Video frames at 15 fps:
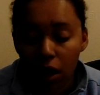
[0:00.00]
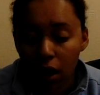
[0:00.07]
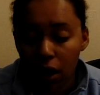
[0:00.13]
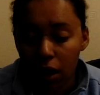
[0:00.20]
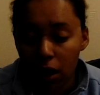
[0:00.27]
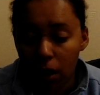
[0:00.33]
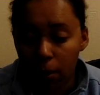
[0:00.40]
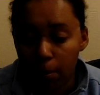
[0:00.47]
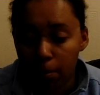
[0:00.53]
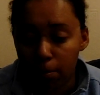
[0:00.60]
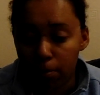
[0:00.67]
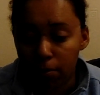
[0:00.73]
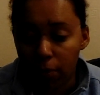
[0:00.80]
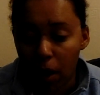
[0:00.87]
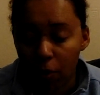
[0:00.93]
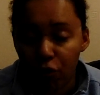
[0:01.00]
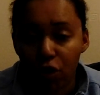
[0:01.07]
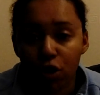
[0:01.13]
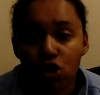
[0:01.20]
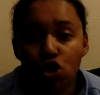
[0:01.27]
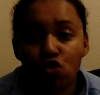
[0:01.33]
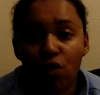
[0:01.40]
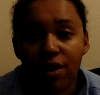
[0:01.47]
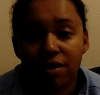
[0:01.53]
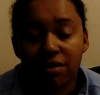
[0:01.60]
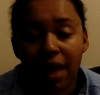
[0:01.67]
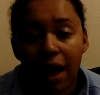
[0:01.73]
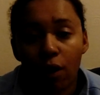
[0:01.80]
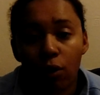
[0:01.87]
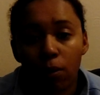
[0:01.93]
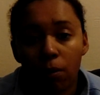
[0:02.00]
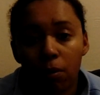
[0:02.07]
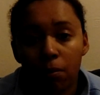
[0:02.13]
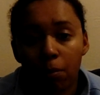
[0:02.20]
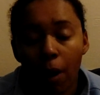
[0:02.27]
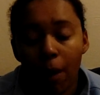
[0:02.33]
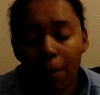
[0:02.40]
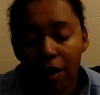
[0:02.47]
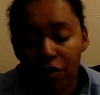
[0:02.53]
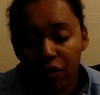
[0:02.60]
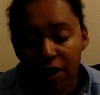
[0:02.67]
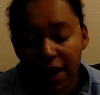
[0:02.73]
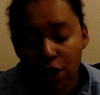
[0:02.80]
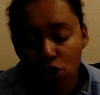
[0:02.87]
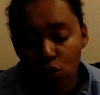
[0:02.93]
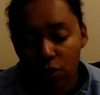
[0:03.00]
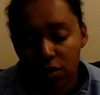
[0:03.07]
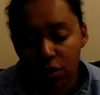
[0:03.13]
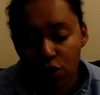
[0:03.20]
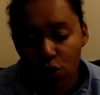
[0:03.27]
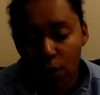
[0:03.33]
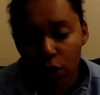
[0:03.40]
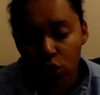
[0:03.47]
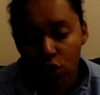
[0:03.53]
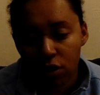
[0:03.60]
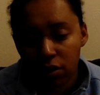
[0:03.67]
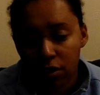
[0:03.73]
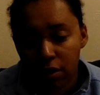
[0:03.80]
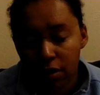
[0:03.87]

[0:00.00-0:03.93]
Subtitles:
I'm very stressed out by my financial situation.